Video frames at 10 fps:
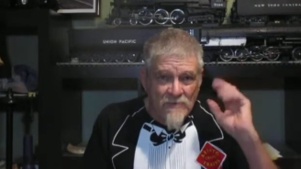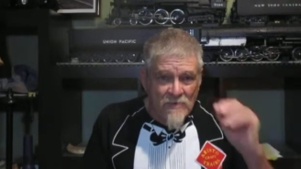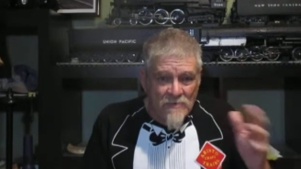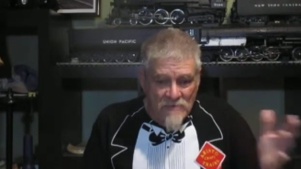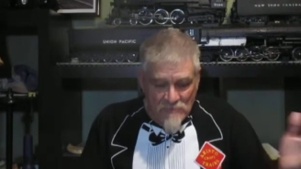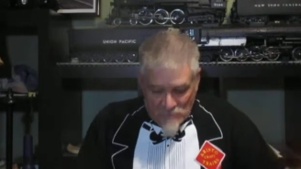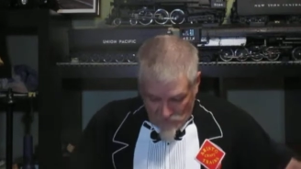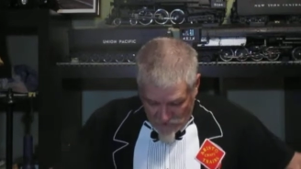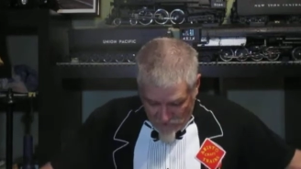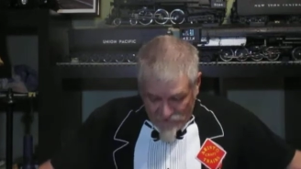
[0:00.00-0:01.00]
you and you
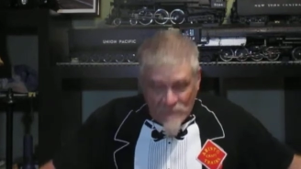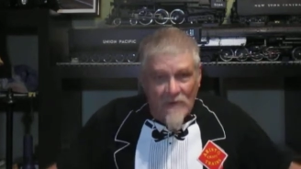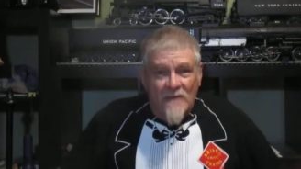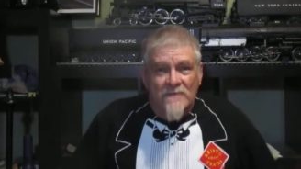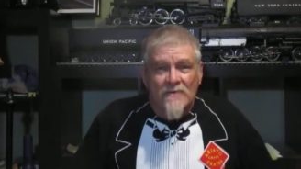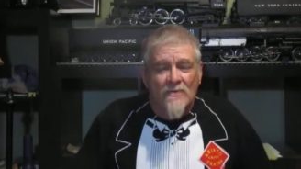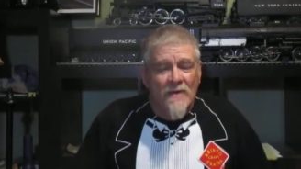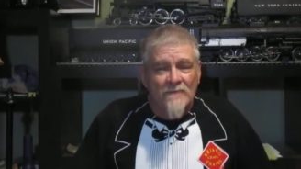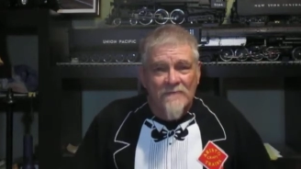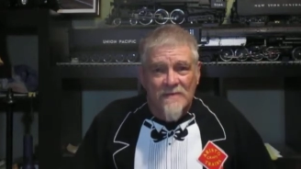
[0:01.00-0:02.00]
don't have a scratch, you don't
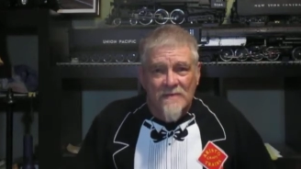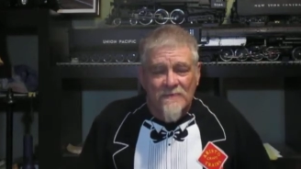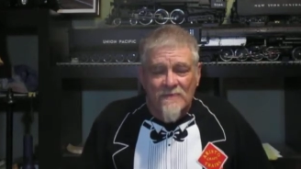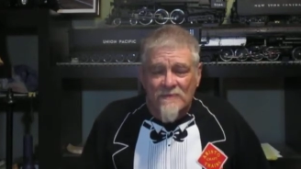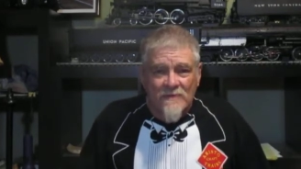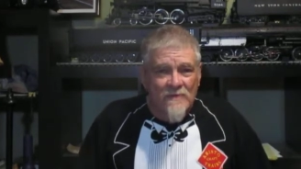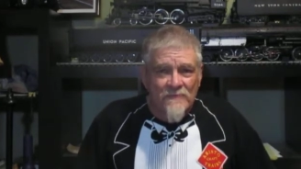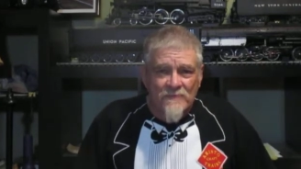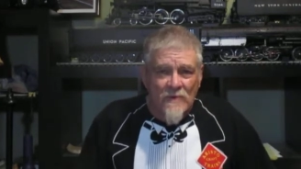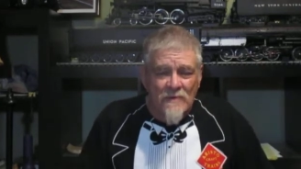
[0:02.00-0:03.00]
have a dent, you're still
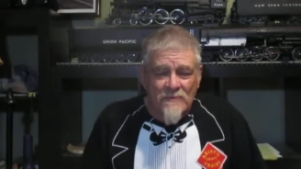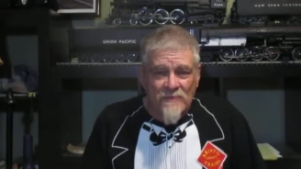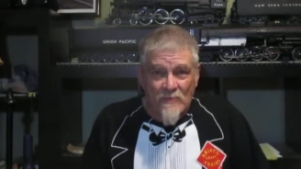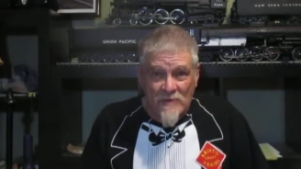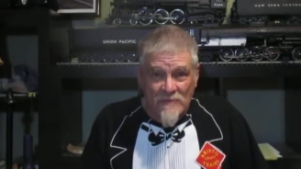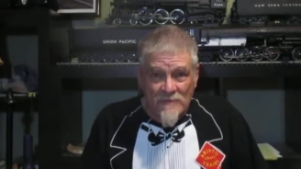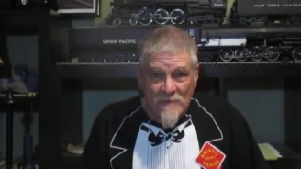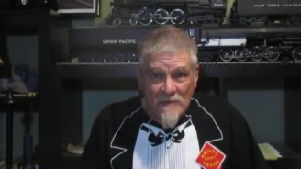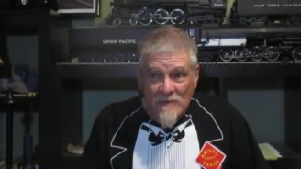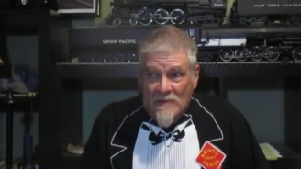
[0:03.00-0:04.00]
as strong as you was.
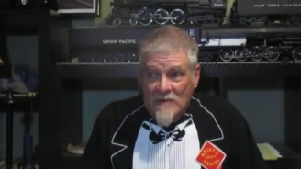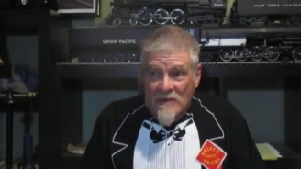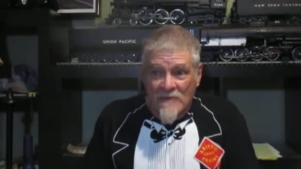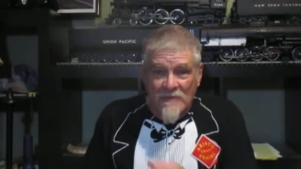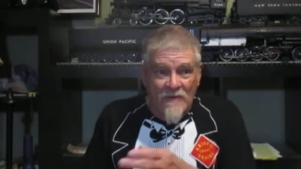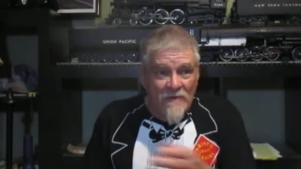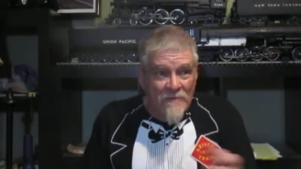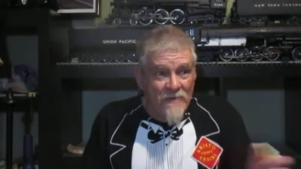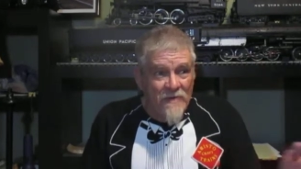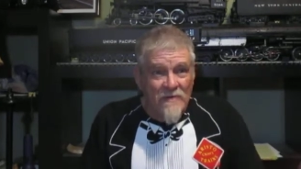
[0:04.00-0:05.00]
And now
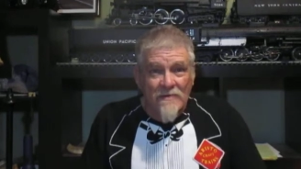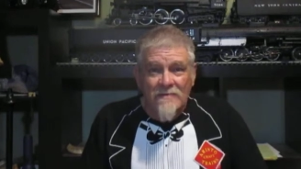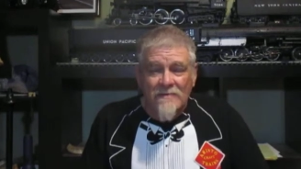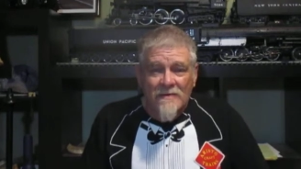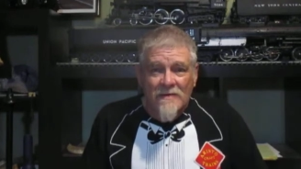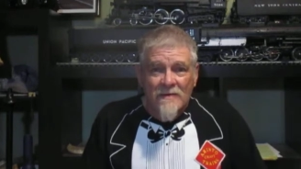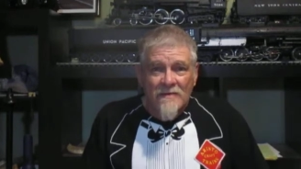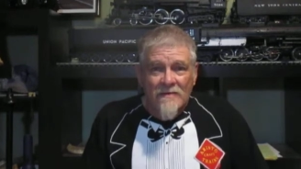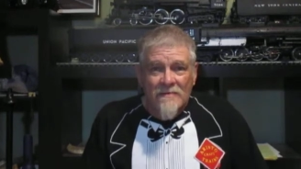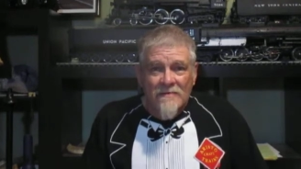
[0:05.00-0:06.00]
I'm here.
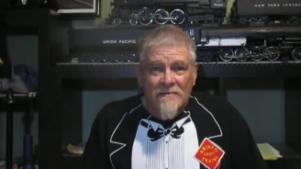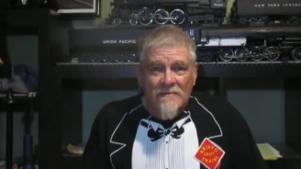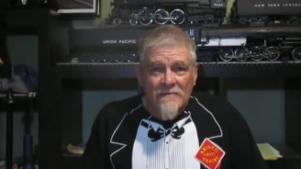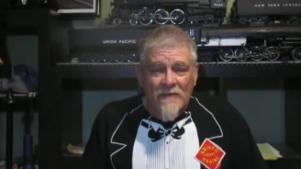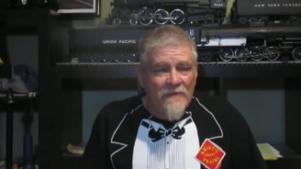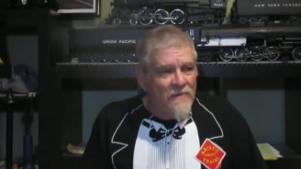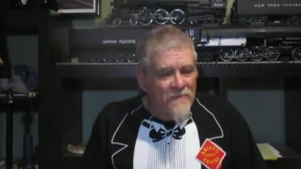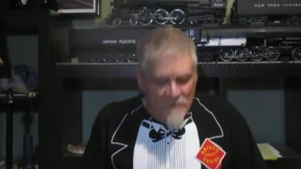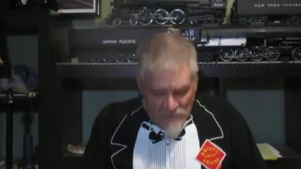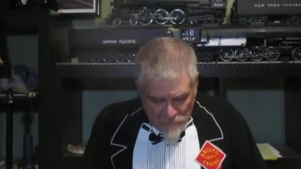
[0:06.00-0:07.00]
I think it
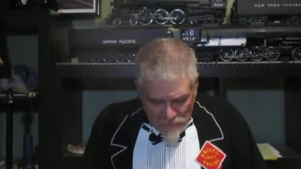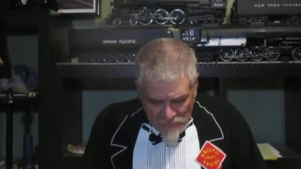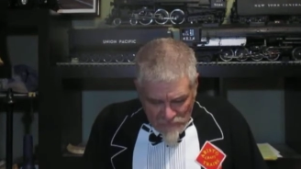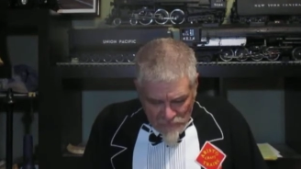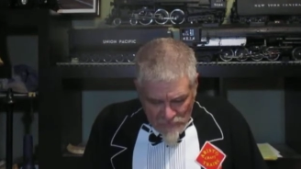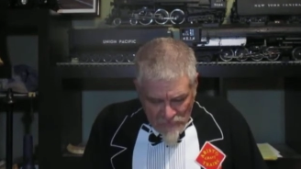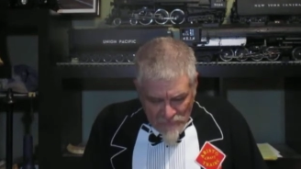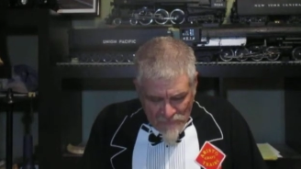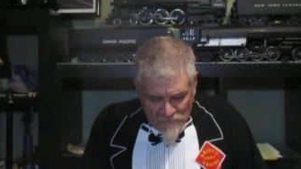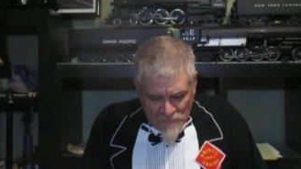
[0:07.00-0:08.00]
was Hebron is where he
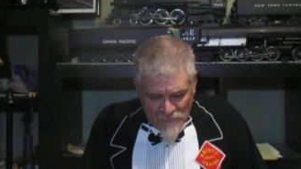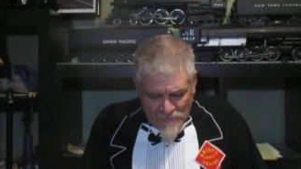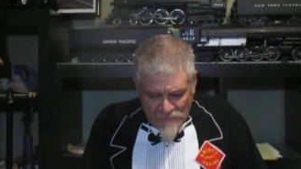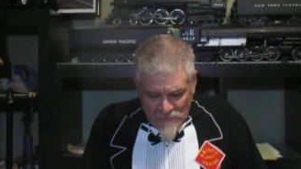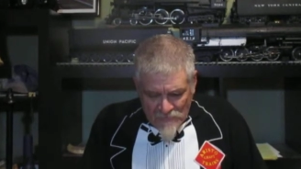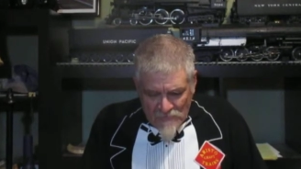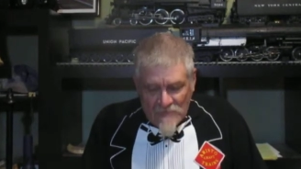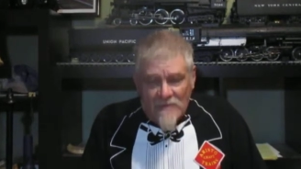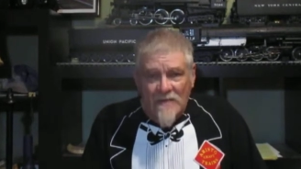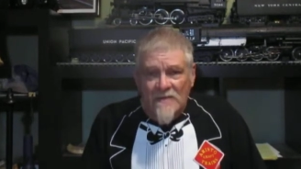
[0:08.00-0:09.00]
was was,
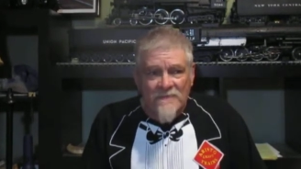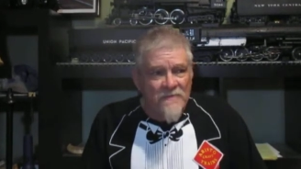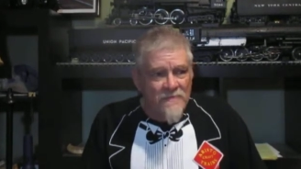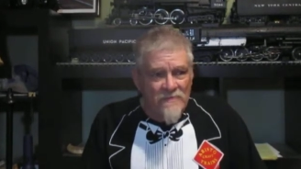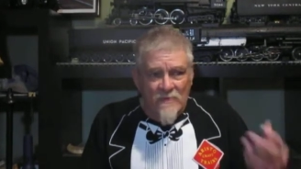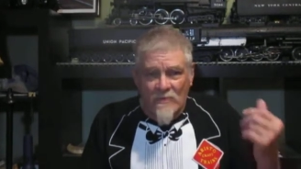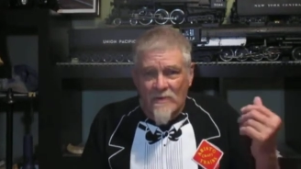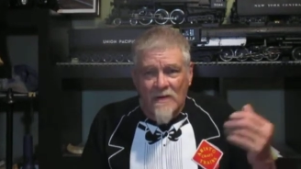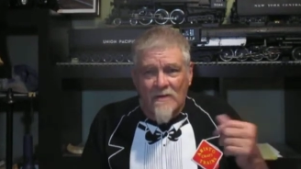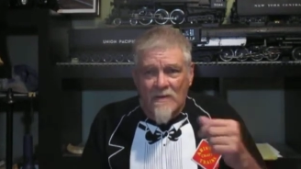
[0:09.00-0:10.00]
and he said, "Don't
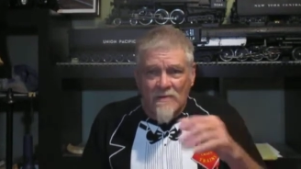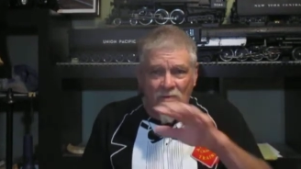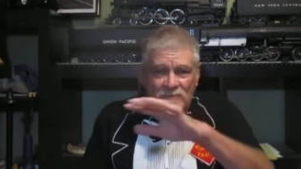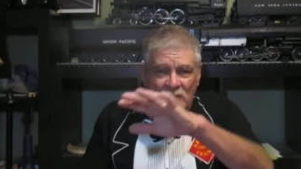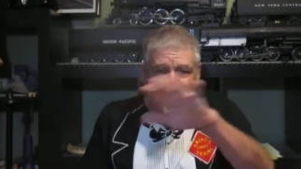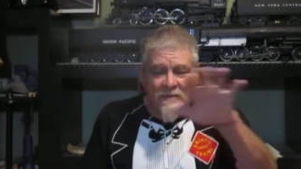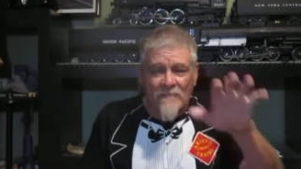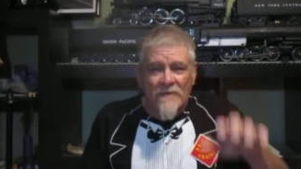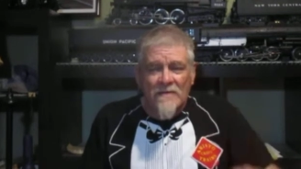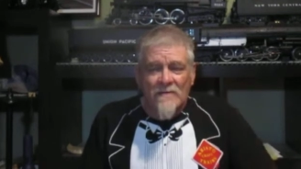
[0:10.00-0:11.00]
worry, I'll, I'll go take
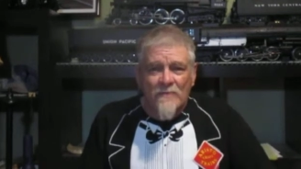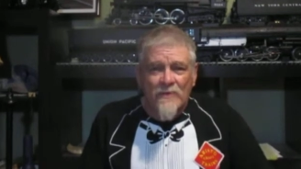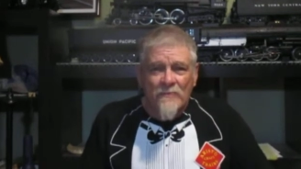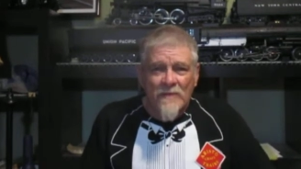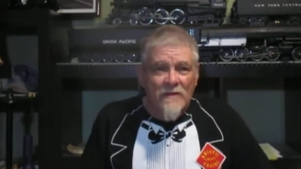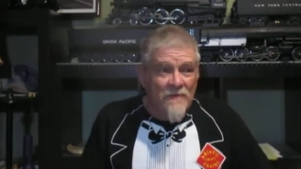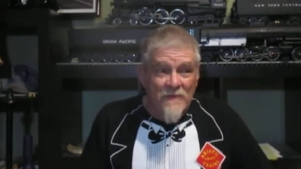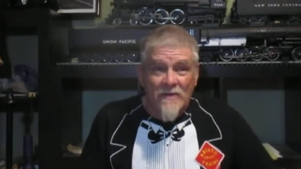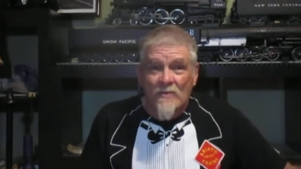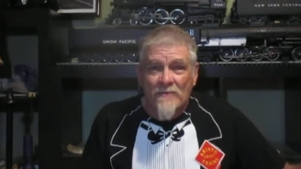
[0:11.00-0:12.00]
take all the people out because
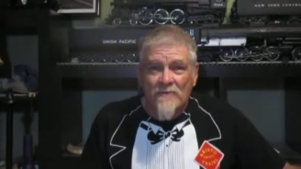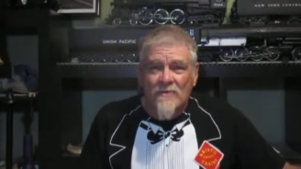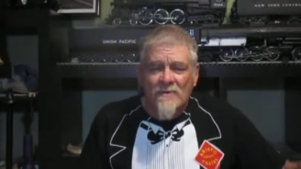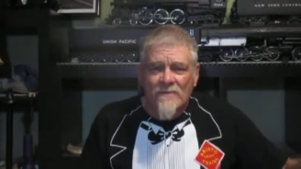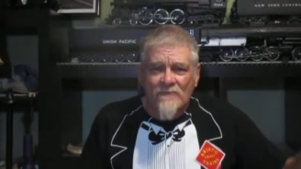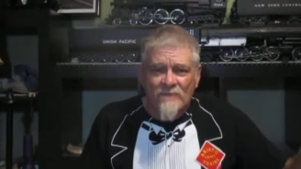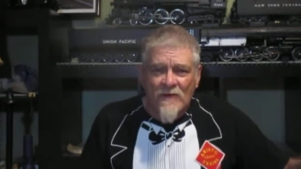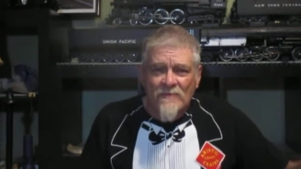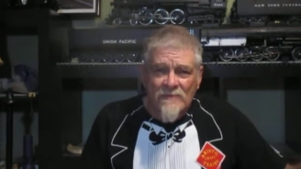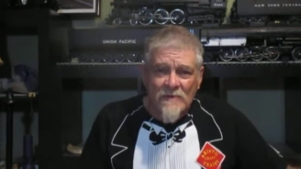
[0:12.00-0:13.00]
I know what to do because the
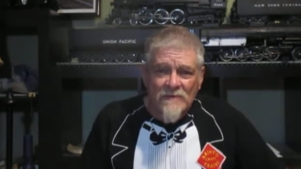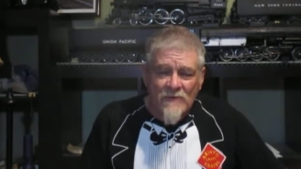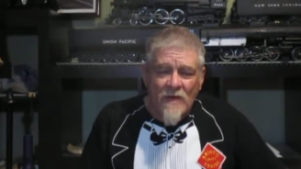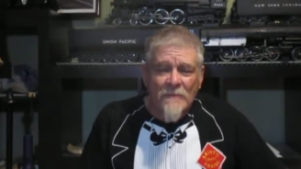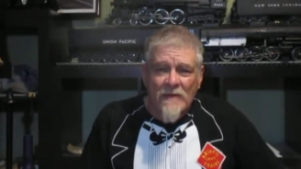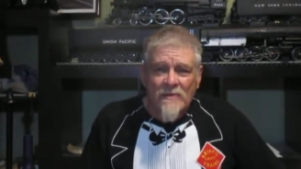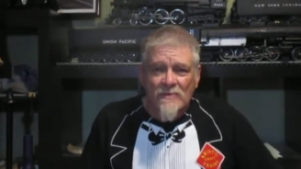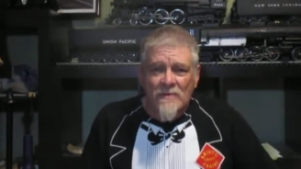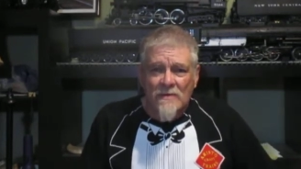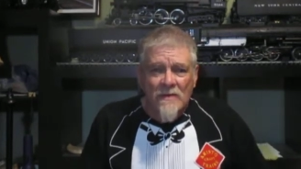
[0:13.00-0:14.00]
Father's already taught me how to
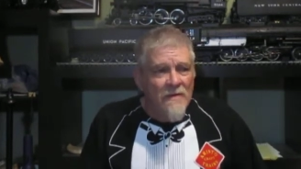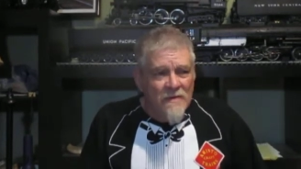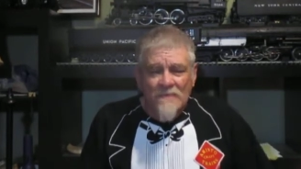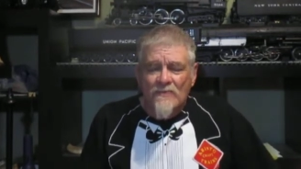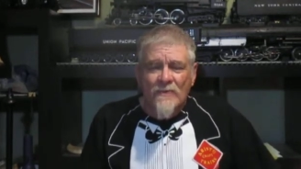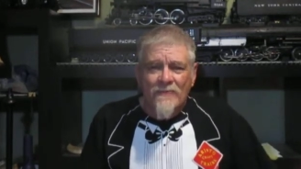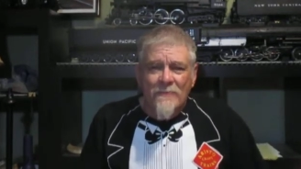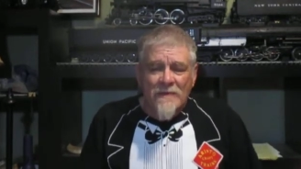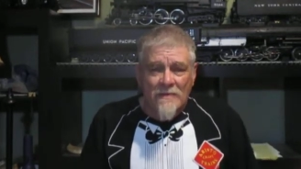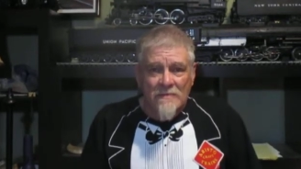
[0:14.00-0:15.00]
do it. He's with
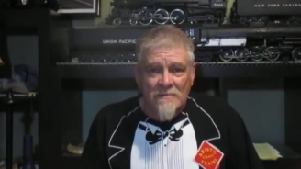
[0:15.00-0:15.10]
me.